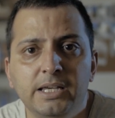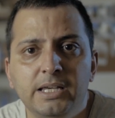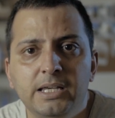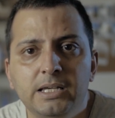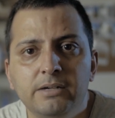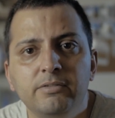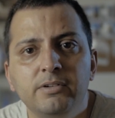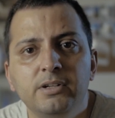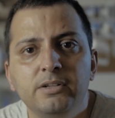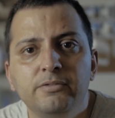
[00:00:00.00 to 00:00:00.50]

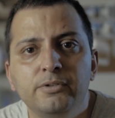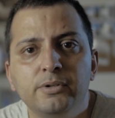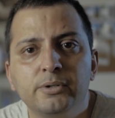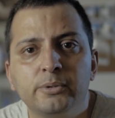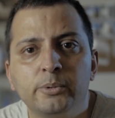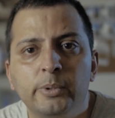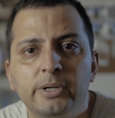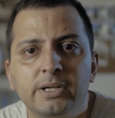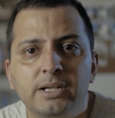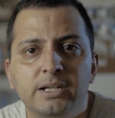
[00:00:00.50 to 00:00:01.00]
Even if you
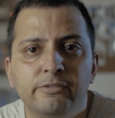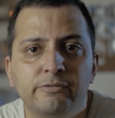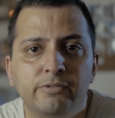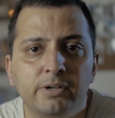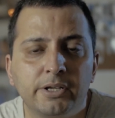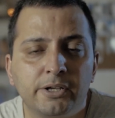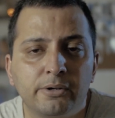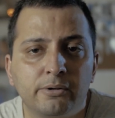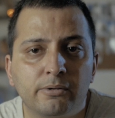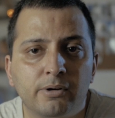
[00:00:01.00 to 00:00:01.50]
quickly
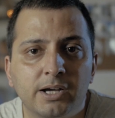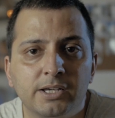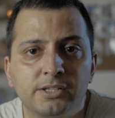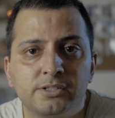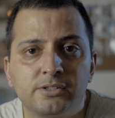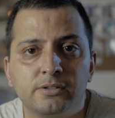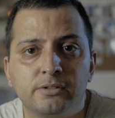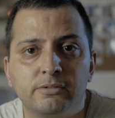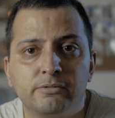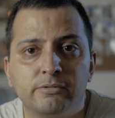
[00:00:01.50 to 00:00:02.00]
flick your eyes
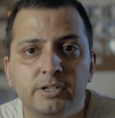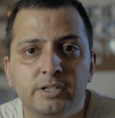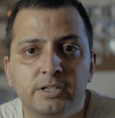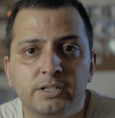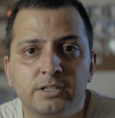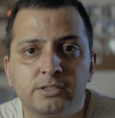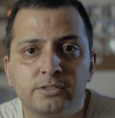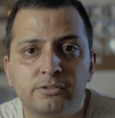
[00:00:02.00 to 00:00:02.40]
to the reading